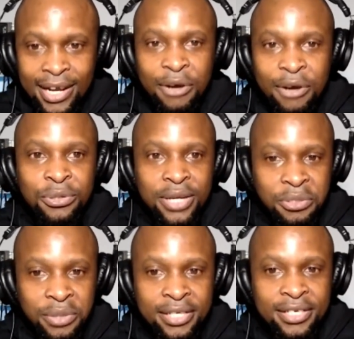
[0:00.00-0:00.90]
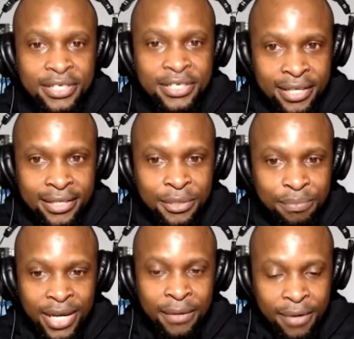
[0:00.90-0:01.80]
allow you to actually ingest
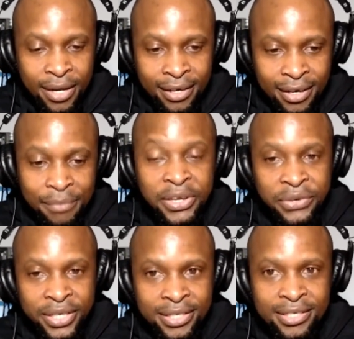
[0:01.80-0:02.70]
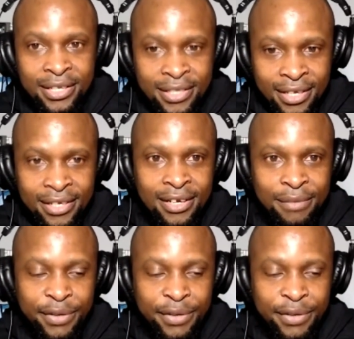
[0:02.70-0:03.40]
Sparkplug metrics and then